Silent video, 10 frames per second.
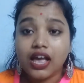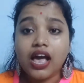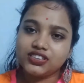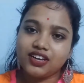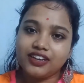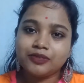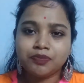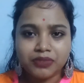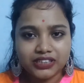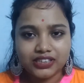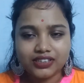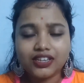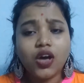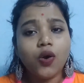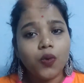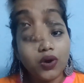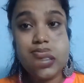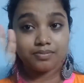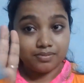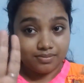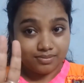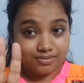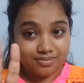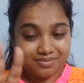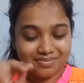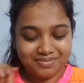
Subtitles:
oxidized, beaded, whatever you like.